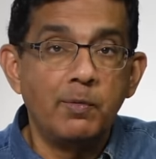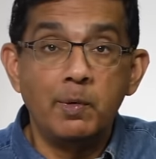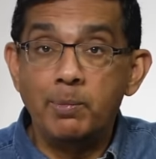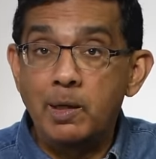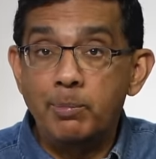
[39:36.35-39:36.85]
of
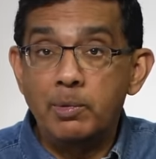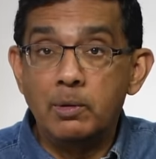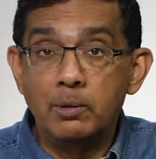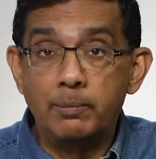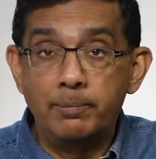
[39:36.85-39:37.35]
the
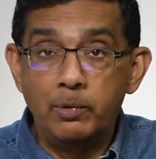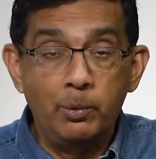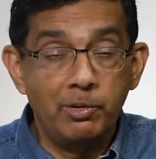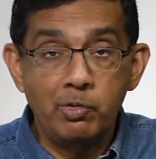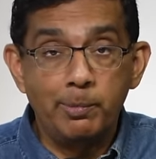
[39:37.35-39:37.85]
people
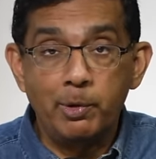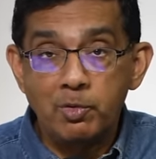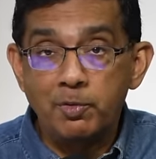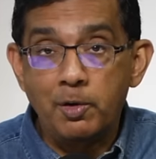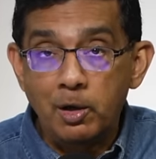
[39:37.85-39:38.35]
who are supposed
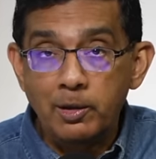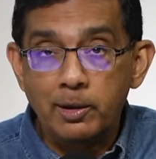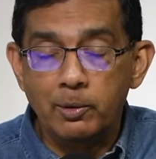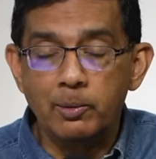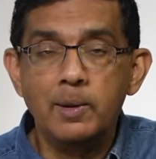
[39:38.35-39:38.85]
to follow
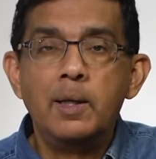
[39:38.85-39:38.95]
you.